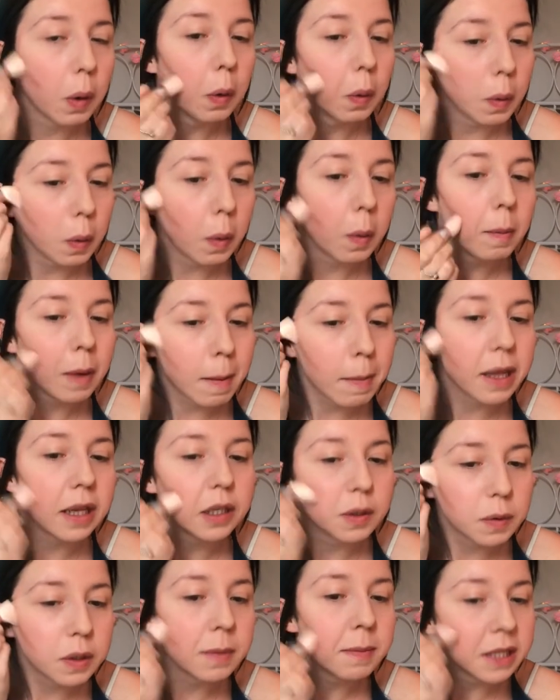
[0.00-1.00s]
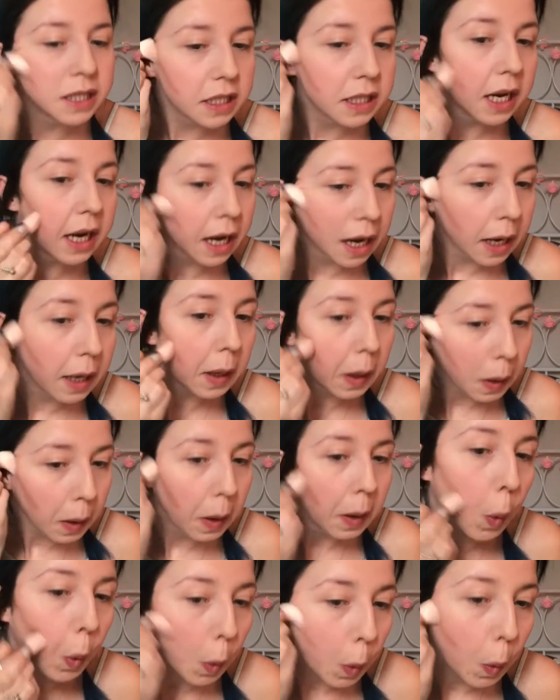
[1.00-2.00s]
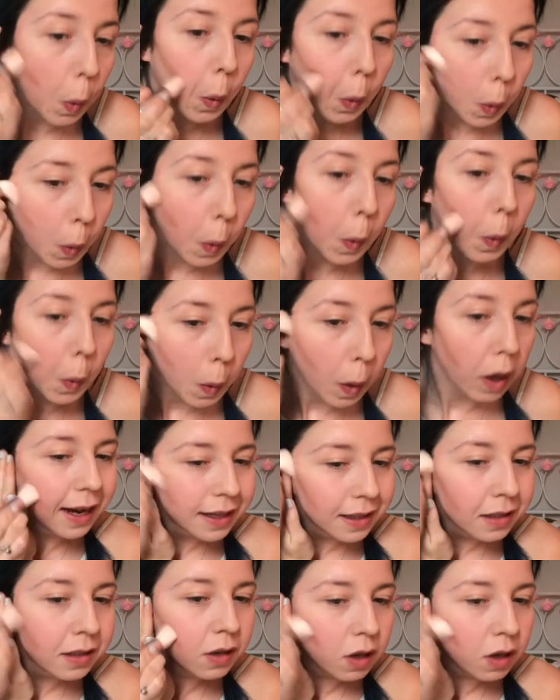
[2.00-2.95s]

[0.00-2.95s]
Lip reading: Oh, maybe this was a mistake. It's